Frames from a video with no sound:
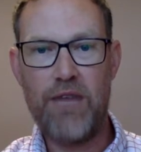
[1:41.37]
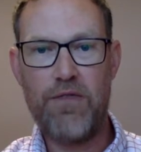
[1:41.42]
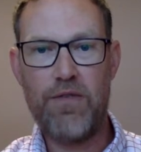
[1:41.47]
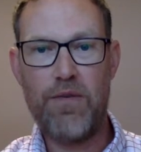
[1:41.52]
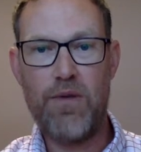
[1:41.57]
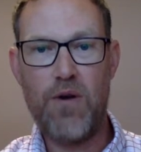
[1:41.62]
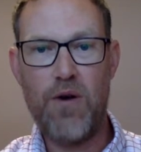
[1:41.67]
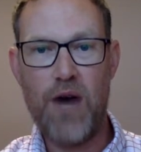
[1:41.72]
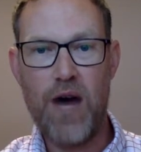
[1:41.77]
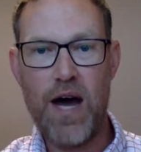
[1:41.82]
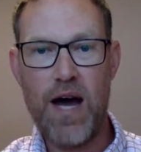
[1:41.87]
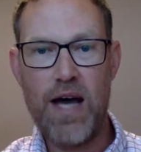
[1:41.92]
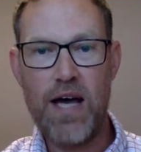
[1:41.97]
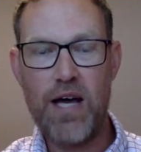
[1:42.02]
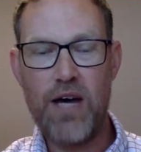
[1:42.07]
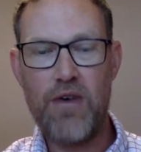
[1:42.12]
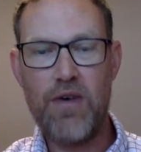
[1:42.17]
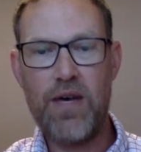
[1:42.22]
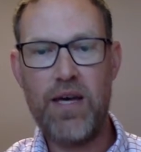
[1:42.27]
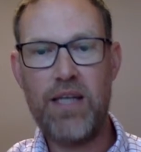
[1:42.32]
from
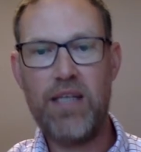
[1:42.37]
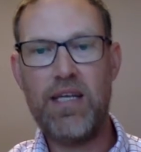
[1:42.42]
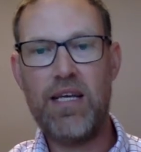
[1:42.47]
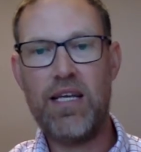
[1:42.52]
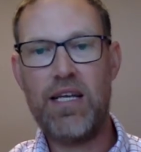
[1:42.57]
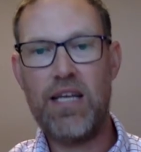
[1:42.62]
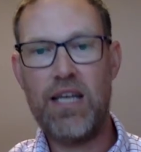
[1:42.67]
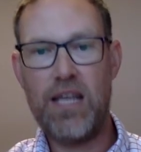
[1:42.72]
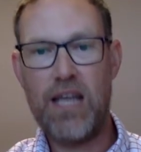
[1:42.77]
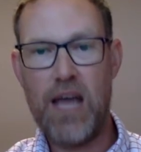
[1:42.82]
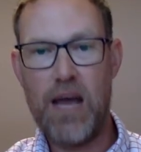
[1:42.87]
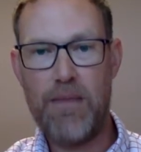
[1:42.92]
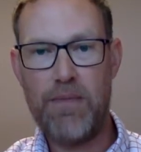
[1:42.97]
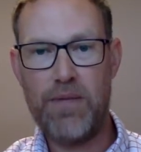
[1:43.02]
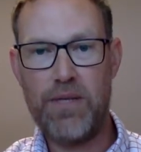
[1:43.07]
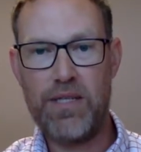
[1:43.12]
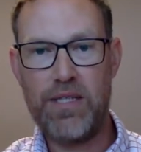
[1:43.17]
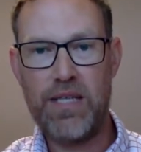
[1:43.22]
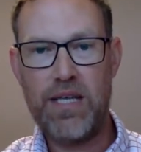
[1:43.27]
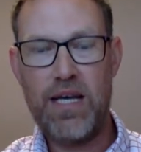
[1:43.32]
Ohio into
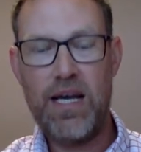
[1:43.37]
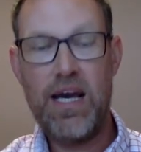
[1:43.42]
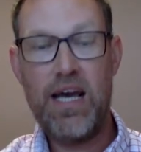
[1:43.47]
Indianapolis